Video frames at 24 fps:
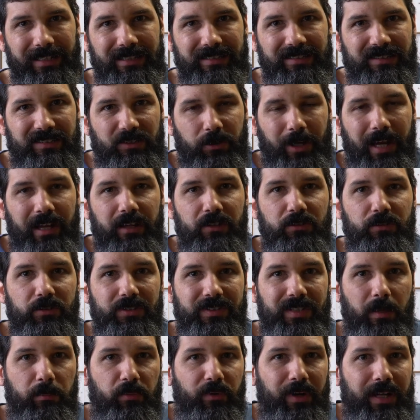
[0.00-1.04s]
It's trying to
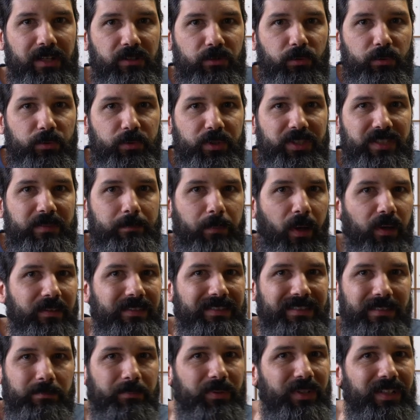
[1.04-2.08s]
separate
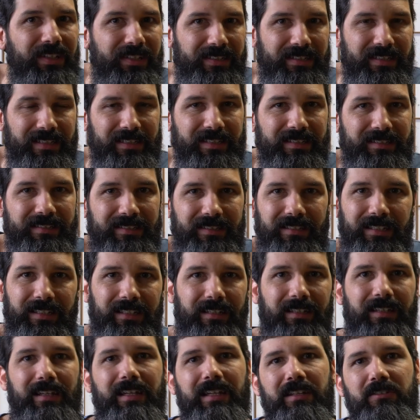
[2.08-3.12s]
responsibilities
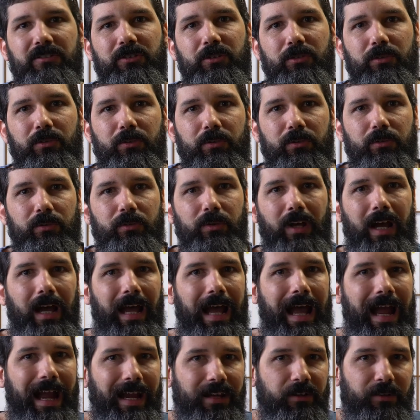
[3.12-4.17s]
into
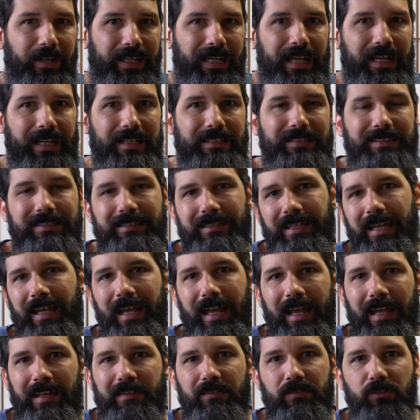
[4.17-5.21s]
aggregates
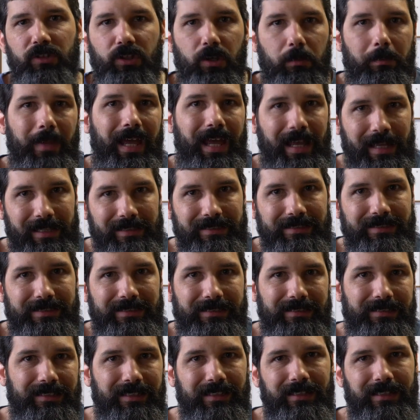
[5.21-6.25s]
and commands.